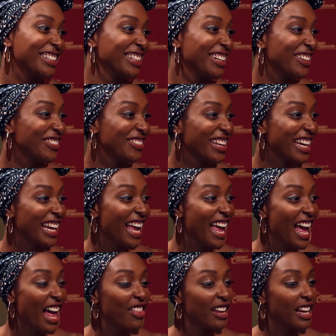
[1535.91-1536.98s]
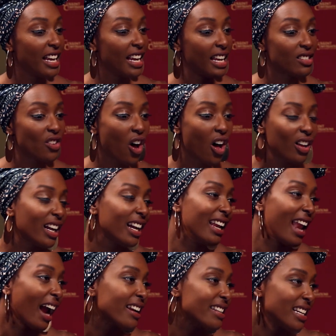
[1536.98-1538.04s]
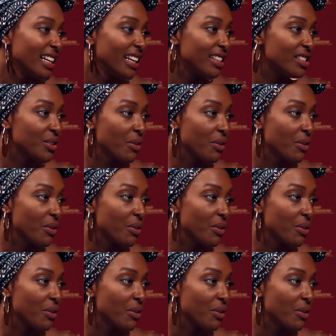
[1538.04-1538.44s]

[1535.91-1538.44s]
You know, it's all connected.